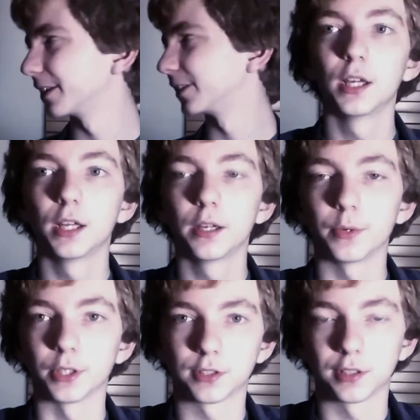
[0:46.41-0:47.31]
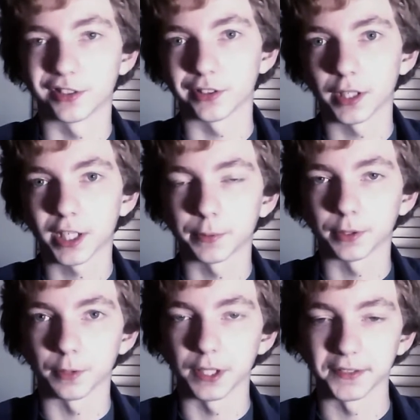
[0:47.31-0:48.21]
I, think. Which there's a couple of
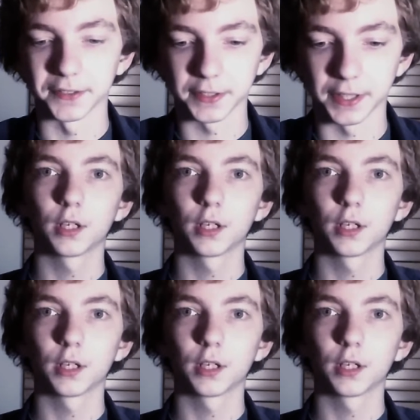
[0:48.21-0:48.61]
reasons to that.